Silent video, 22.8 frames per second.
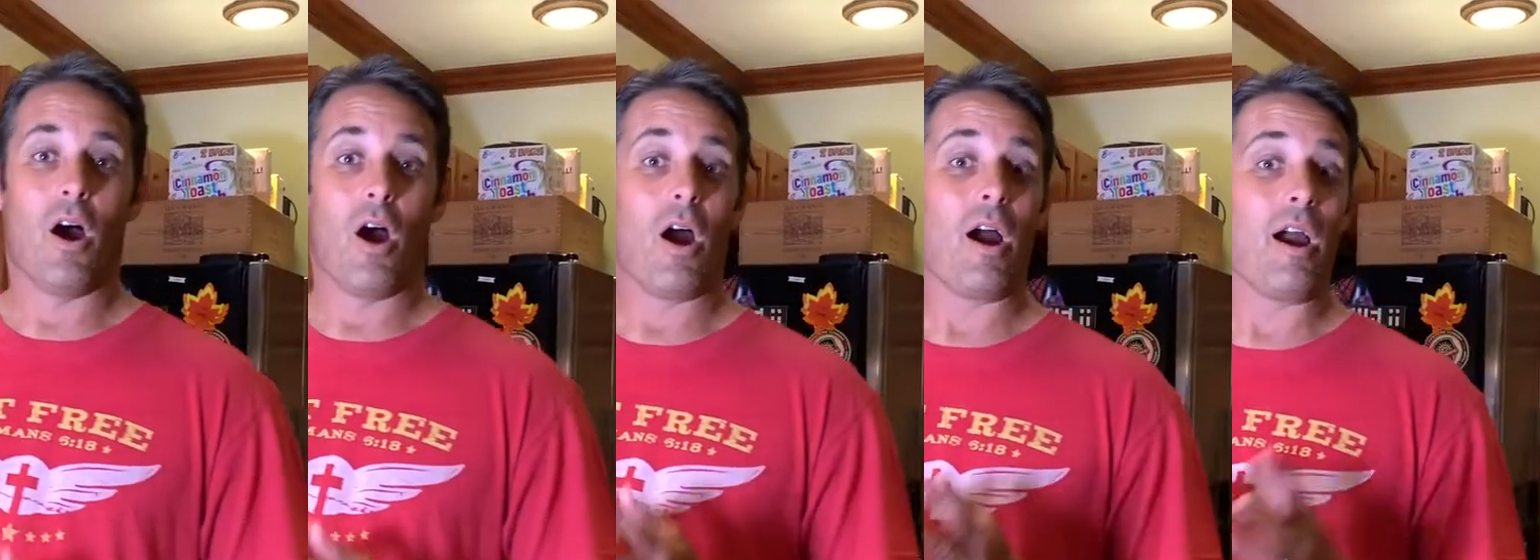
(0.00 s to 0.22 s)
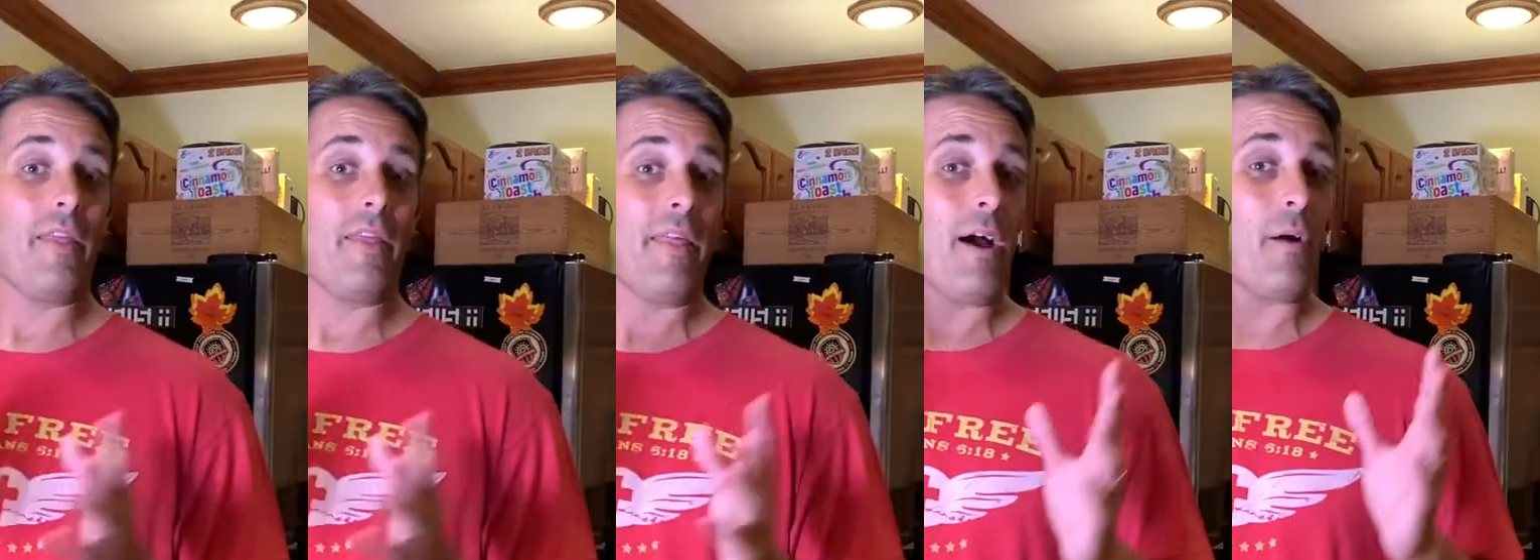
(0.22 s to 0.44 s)

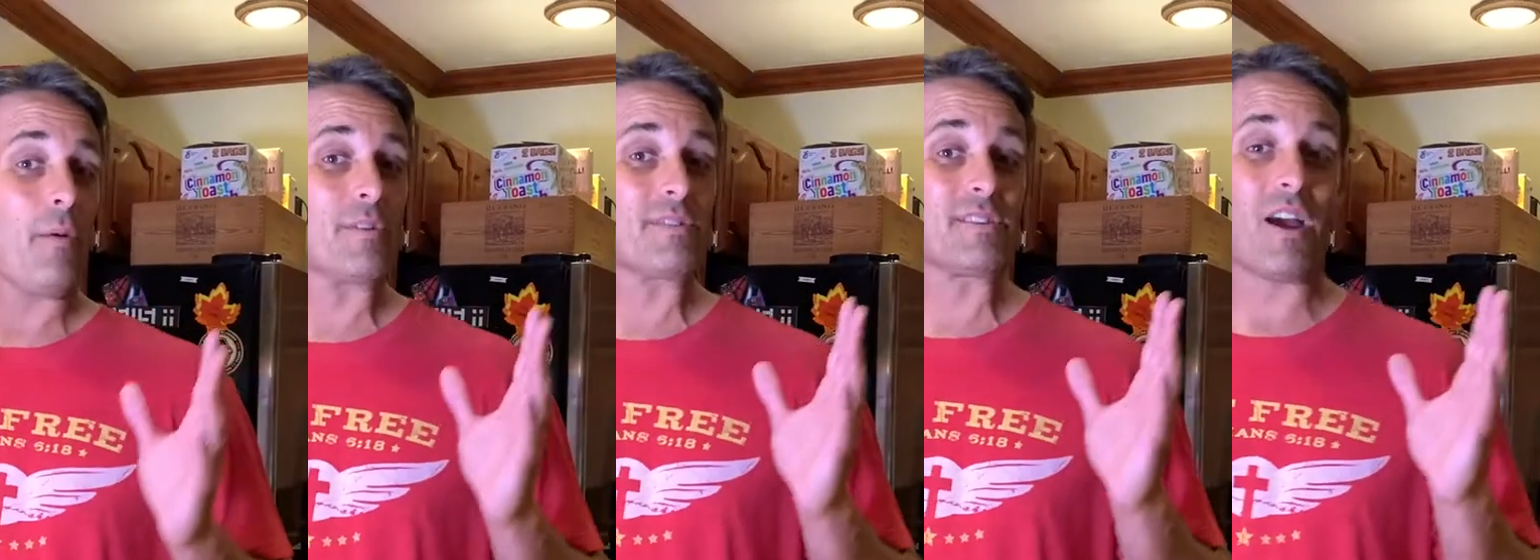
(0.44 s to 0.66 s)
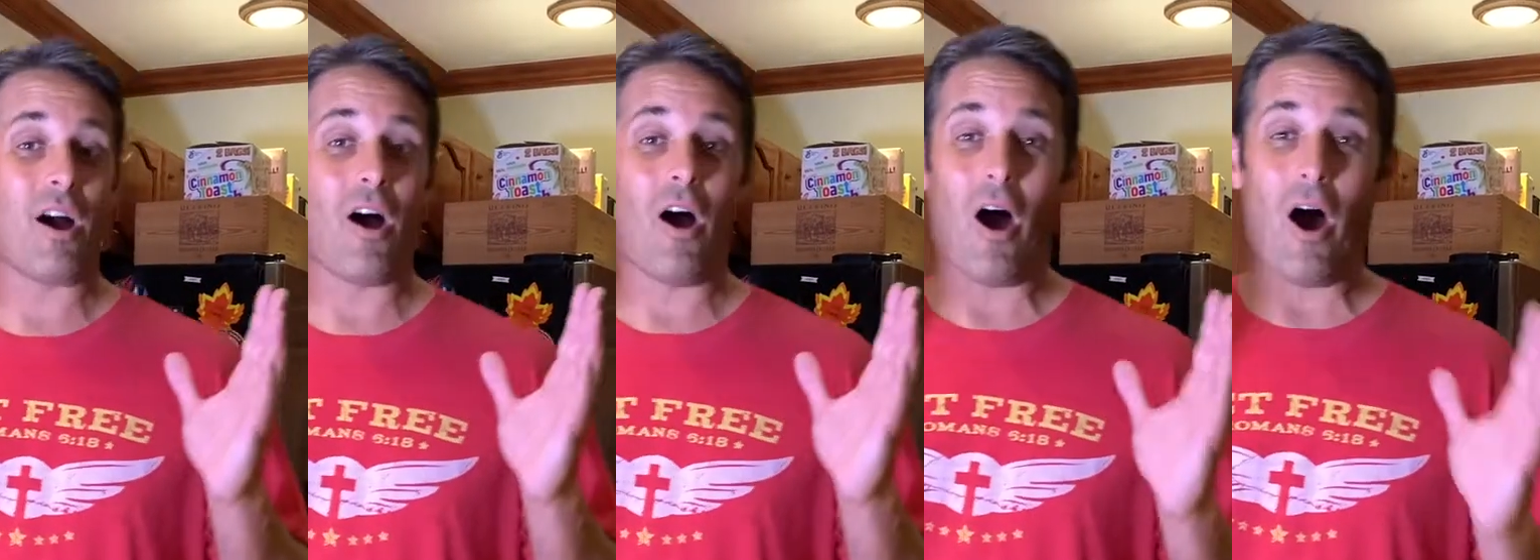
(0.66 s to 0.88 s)
right, that was
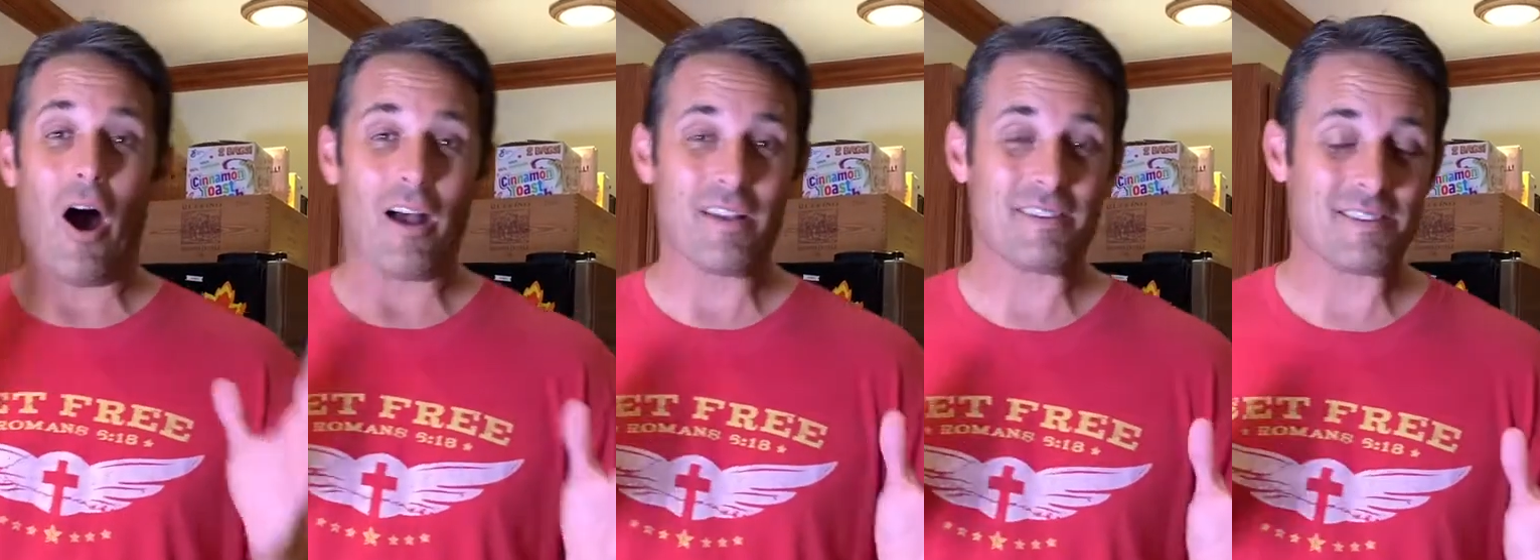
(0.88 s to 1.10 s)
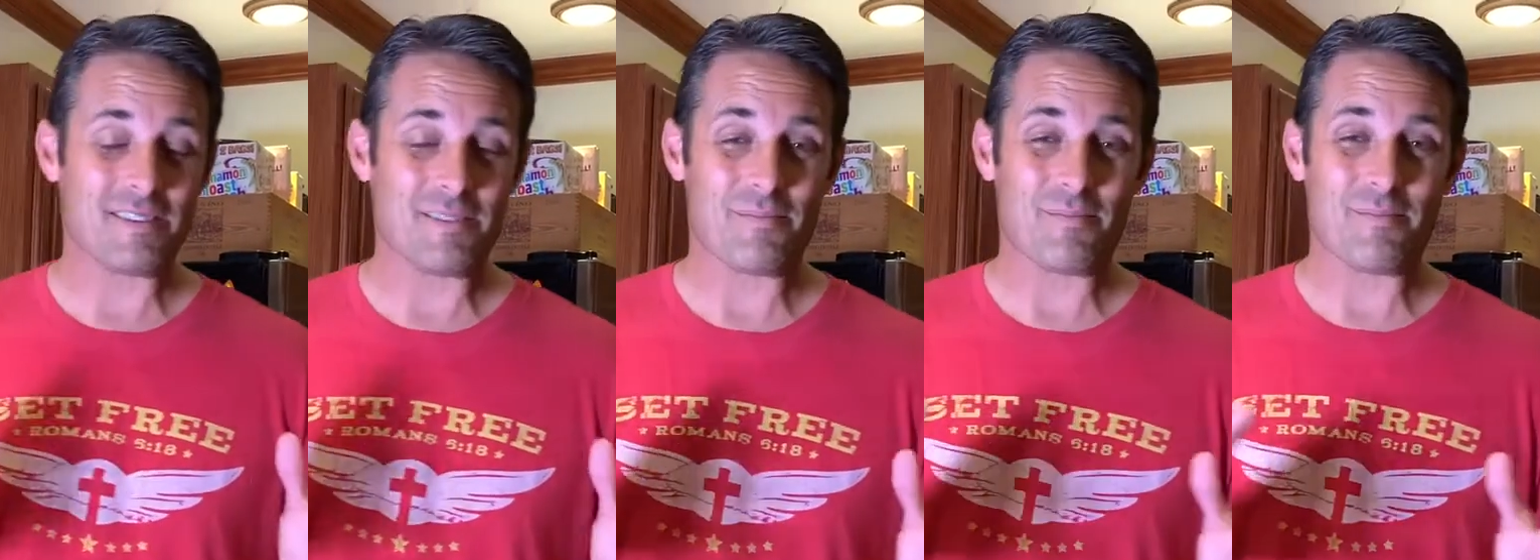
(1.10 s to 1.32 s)

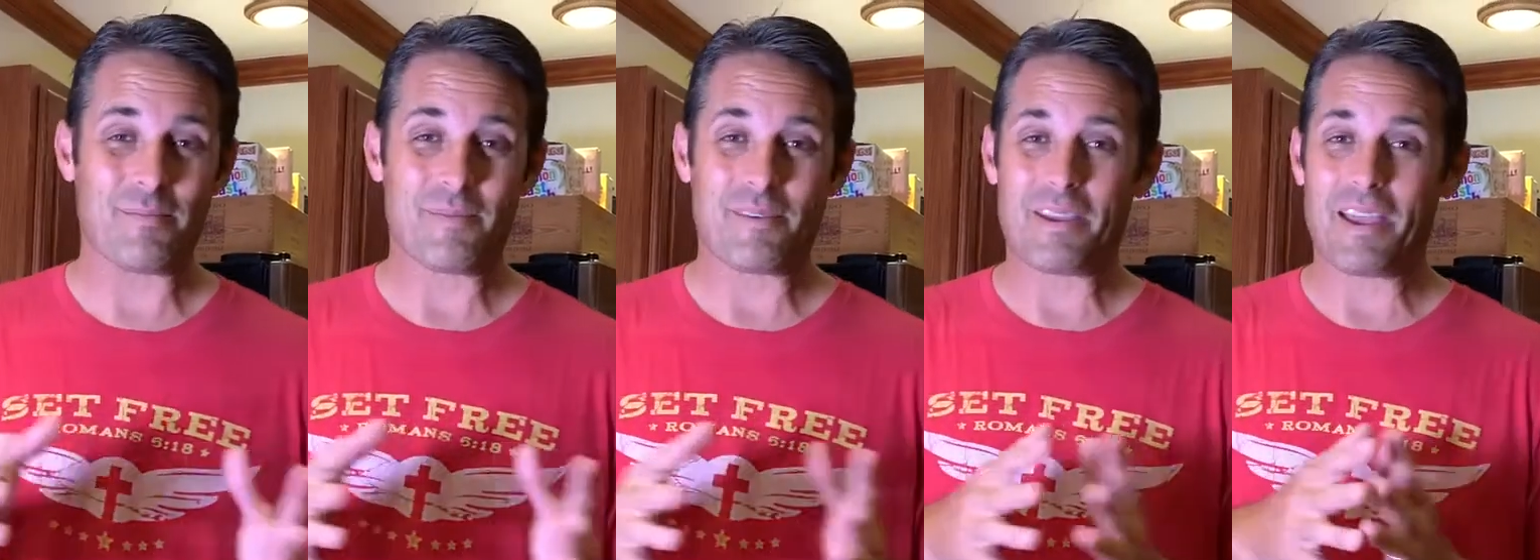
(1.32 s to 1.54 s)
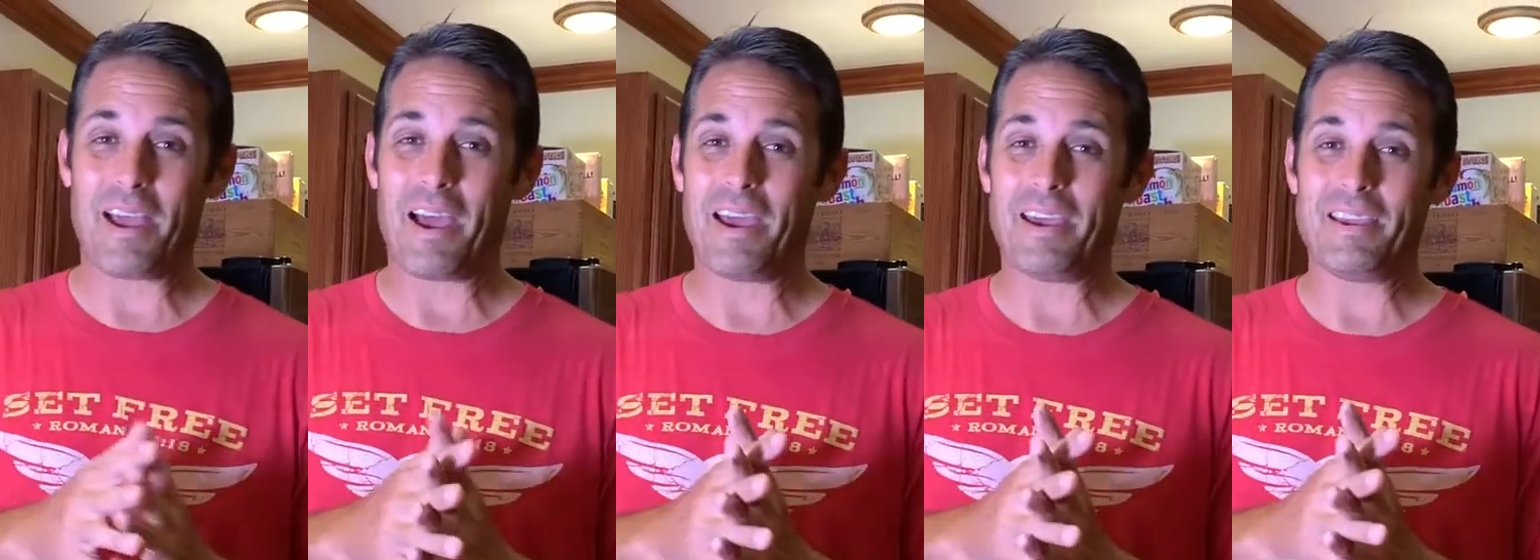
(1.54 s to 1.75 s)
awesome,
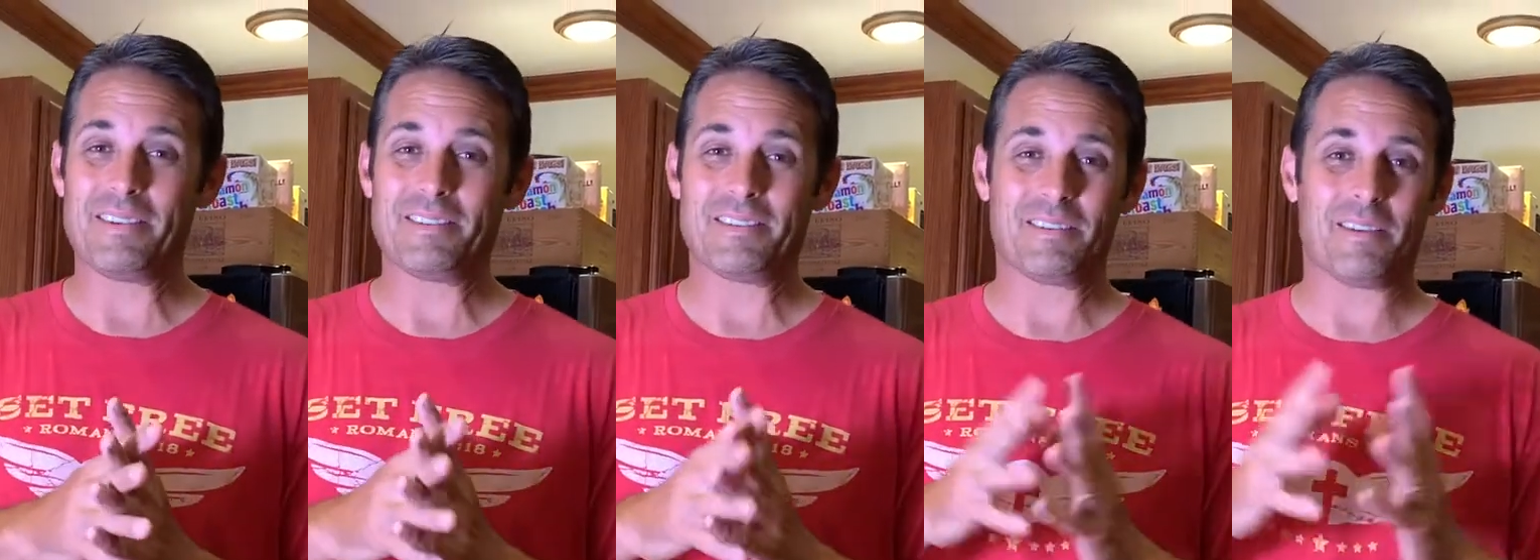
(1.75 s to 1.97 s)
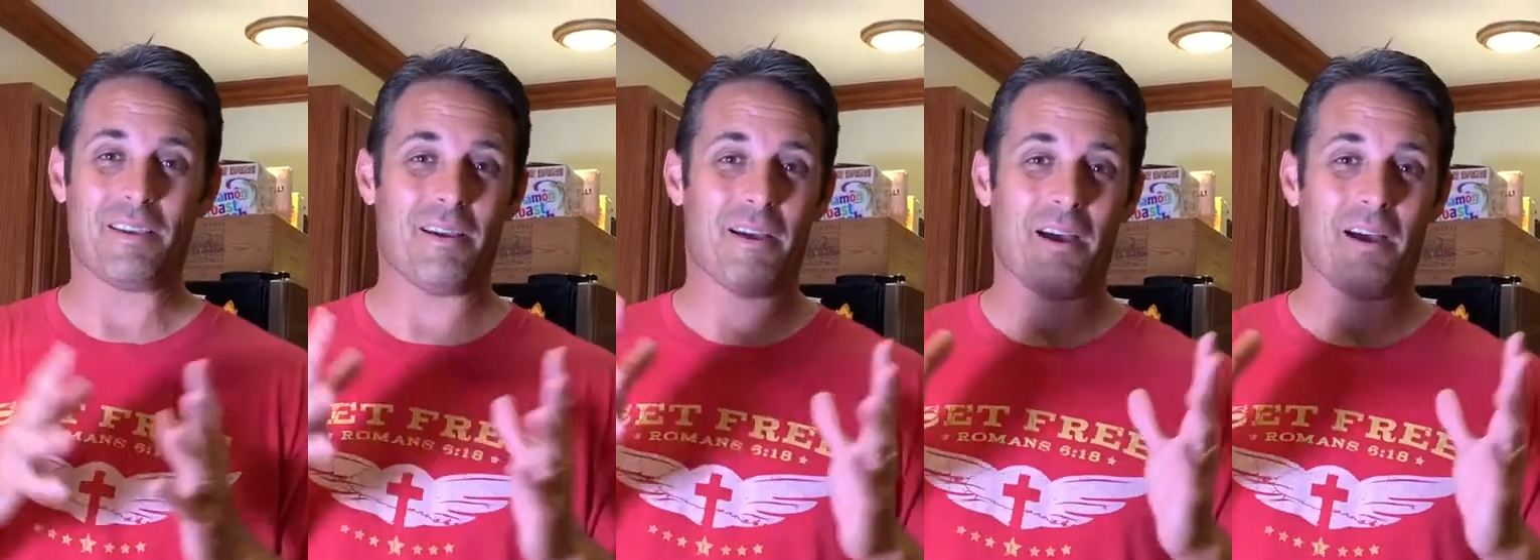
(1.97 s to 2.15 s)
guys.